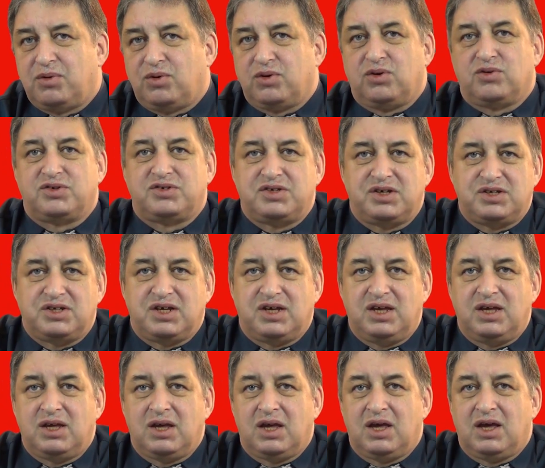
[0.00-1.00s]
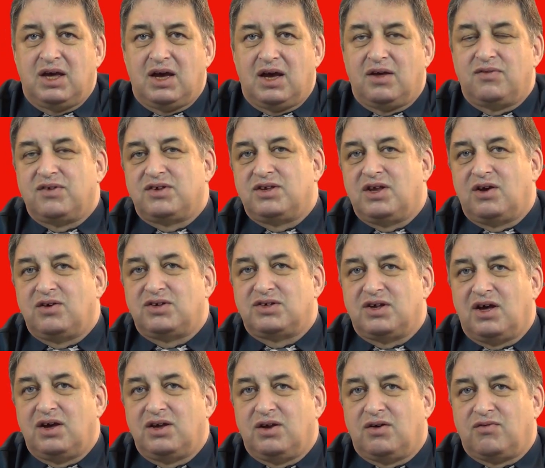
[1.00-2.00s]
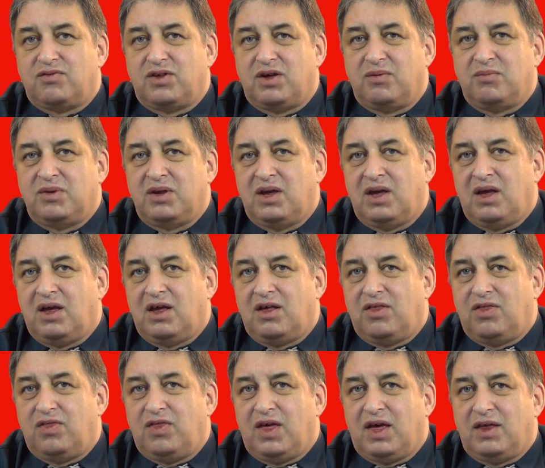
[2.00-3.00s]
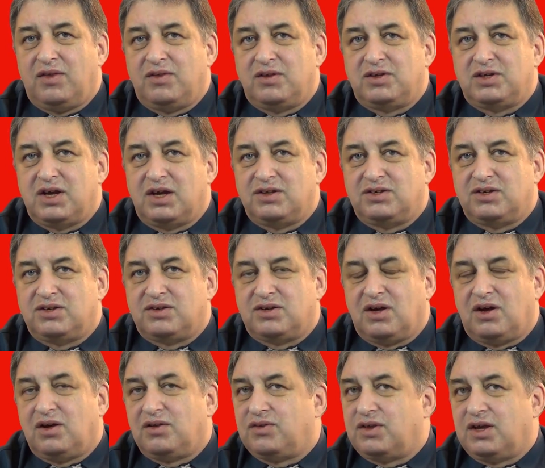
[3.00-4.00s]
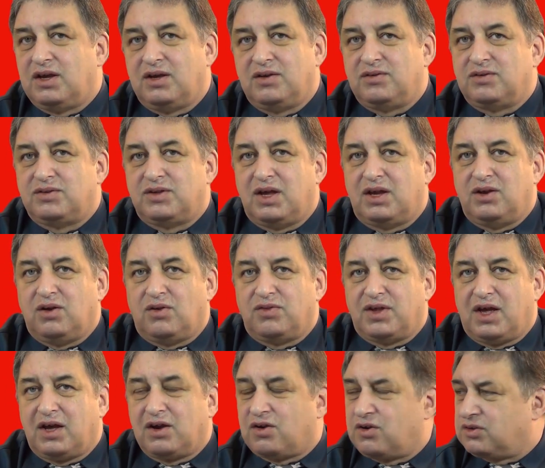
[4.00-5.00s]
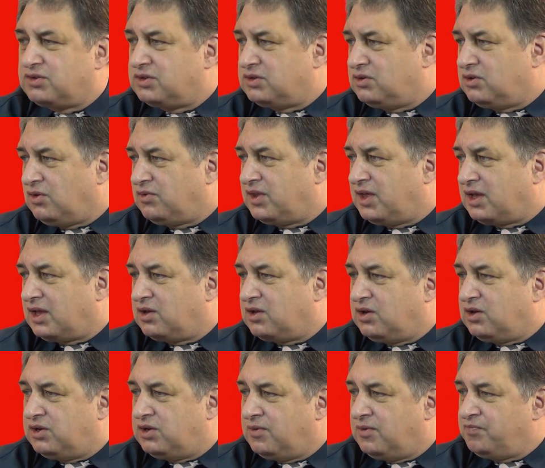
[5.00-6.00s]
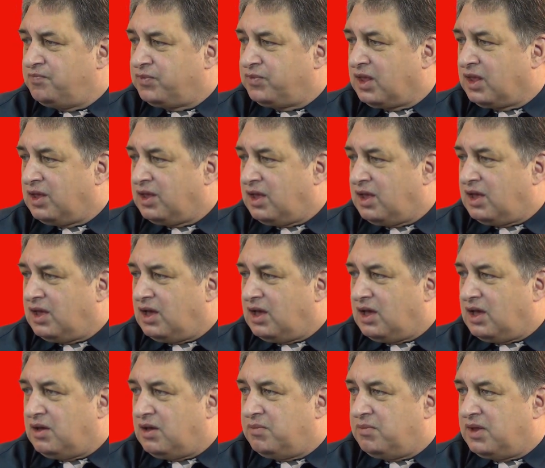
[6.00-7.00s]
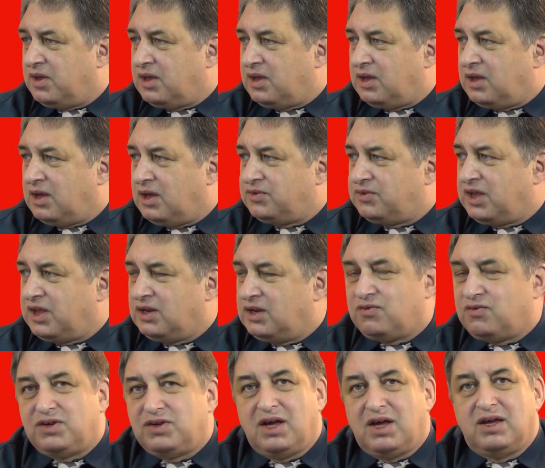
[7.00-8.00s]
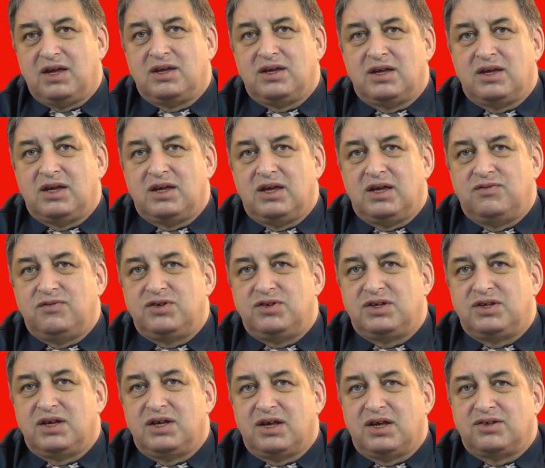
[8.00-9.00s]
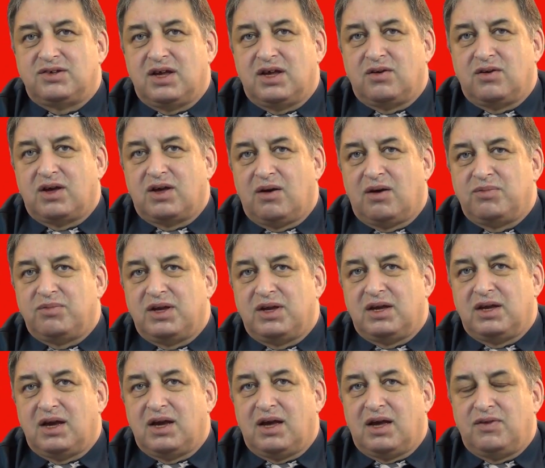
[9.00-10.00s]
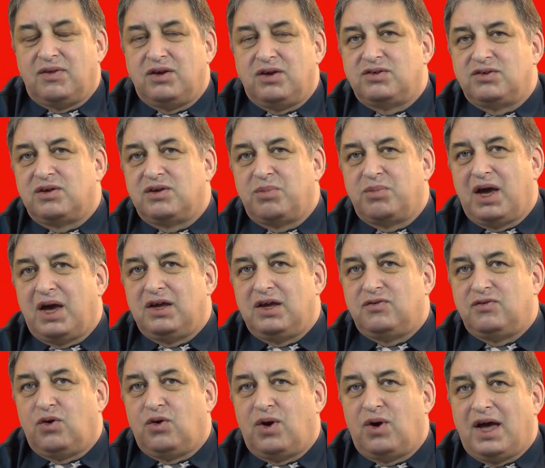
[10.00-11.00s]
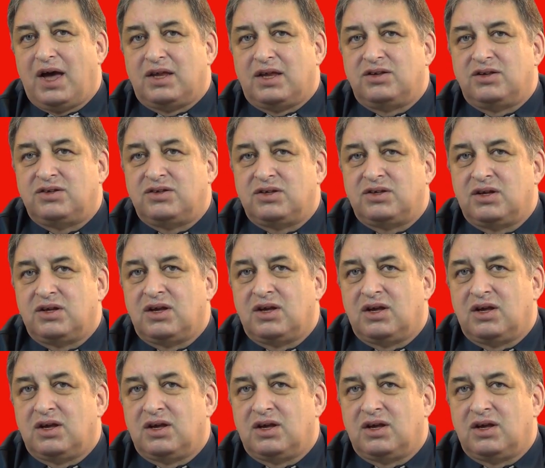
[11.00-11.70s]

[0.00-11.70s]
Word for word: or your city, and there's no sign of them, then chances are they're, they're not that, not that good. Um, at the end of the day, if you see an S E O company and they're using paid for ads,